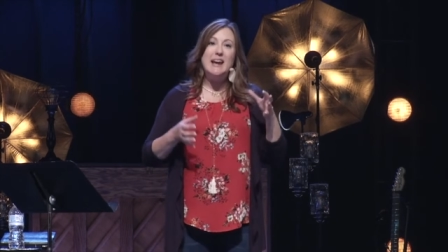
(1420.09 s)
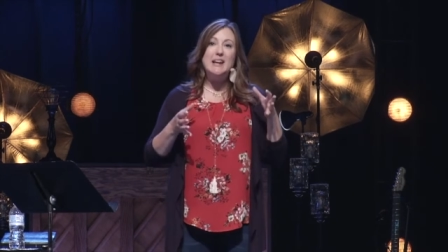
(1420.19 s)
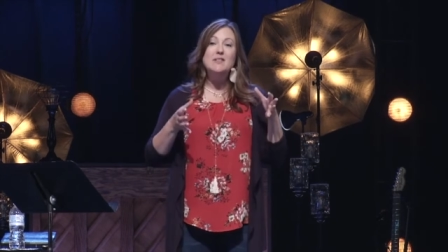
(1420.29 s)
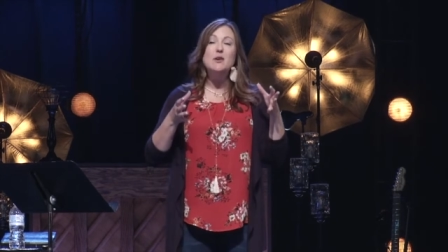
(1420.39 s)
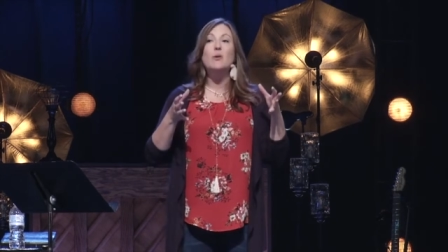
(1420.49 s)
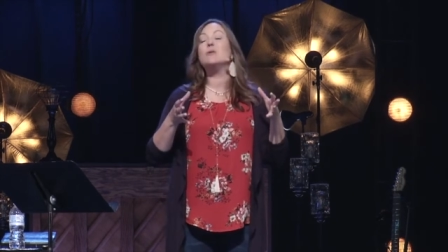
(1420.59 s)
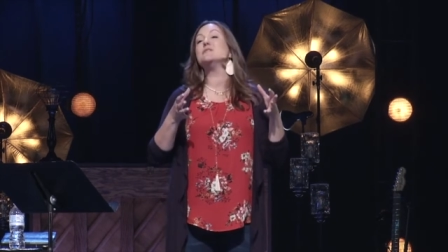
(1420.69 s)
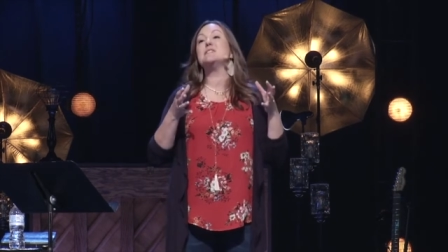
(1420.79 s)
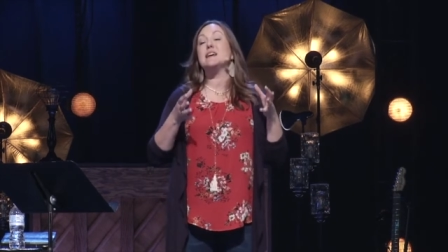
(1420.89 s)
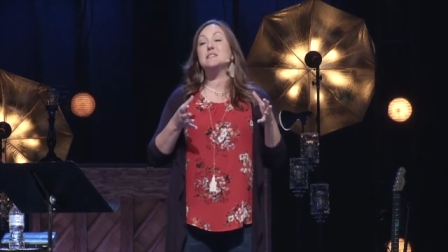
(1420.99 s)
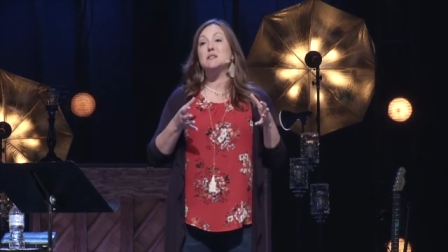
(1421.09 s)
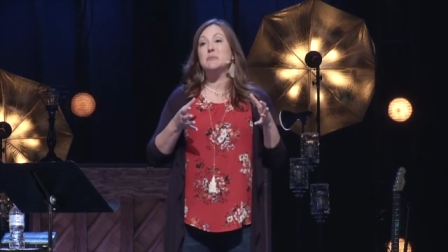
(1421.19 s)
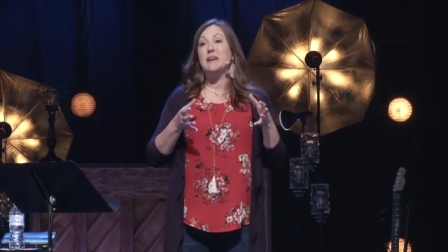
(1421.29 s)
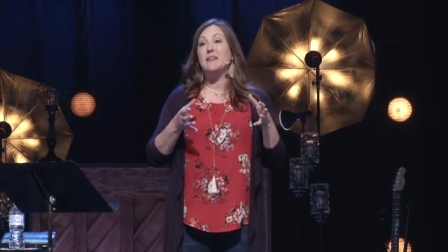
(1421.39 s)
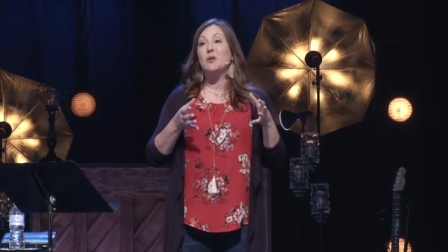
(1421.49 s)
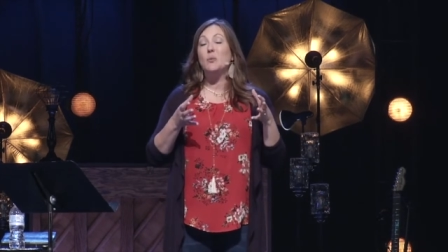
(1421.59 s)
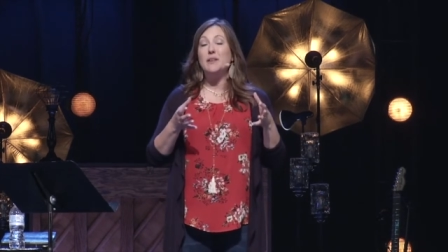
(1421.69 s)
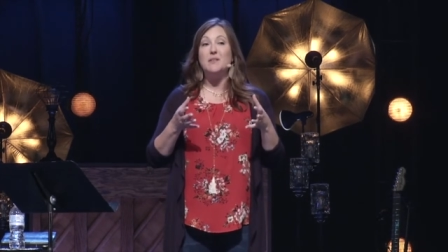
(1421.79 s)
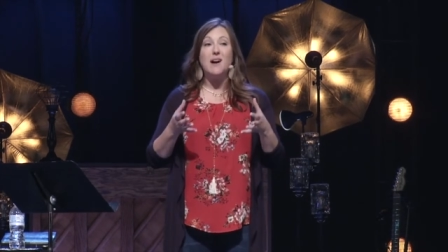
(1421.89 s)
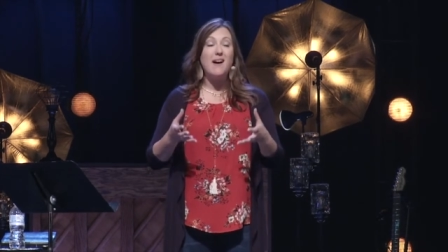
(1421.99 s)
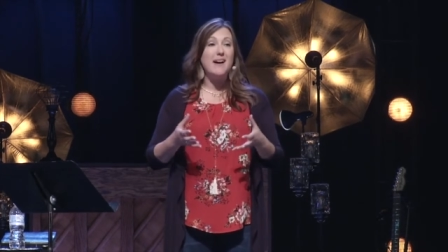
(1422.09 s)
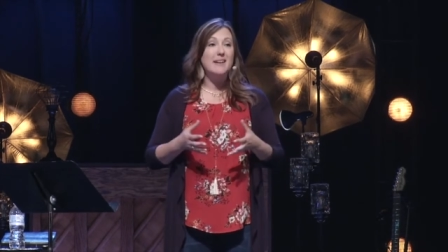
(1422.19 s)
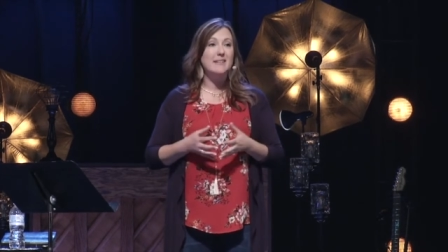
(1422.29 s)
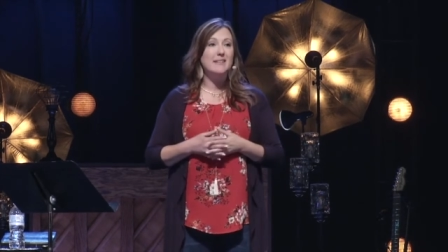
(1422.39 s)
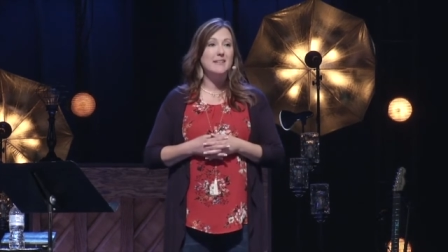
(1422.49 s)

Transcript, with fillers: in the Old Testament with God.